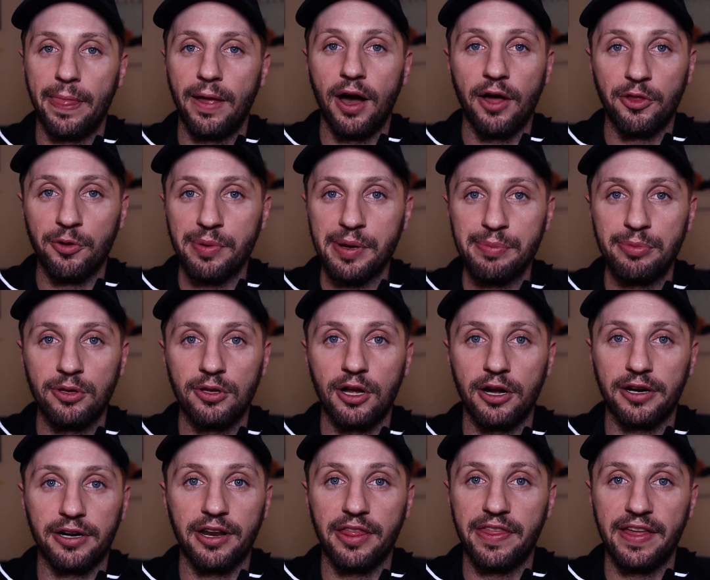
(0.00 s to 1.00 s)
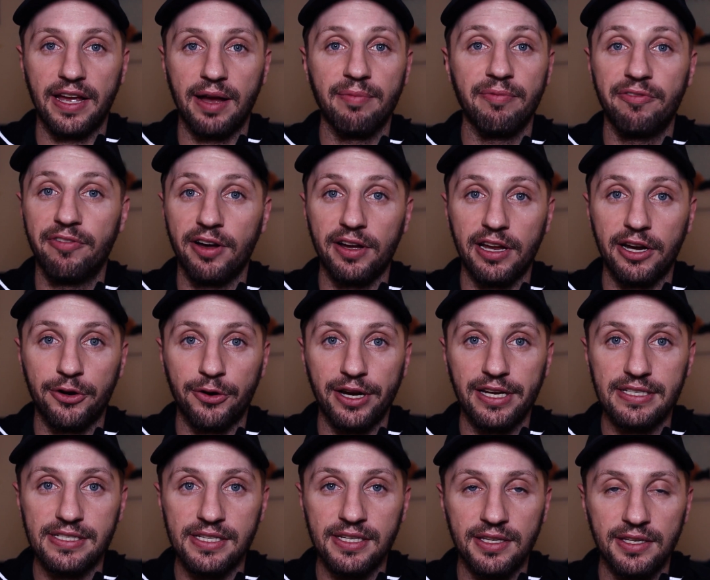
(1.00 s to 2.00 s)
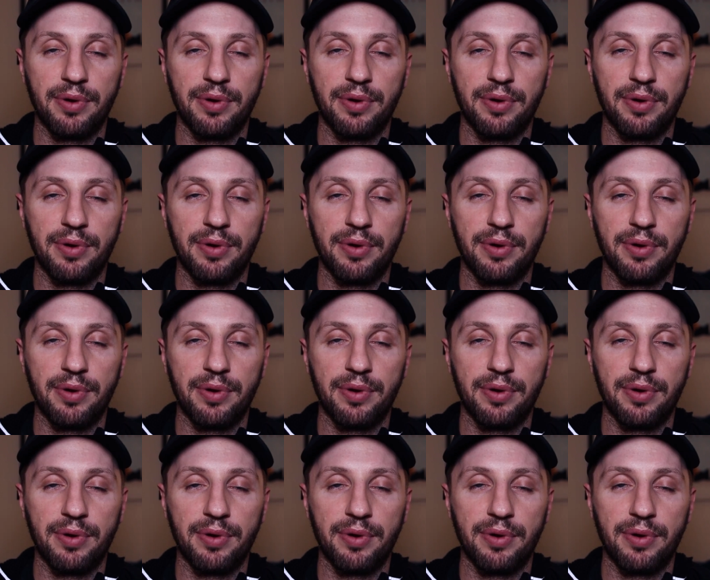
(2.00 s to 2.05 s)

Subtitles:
Other people are gonna think I'm f***ing crazy.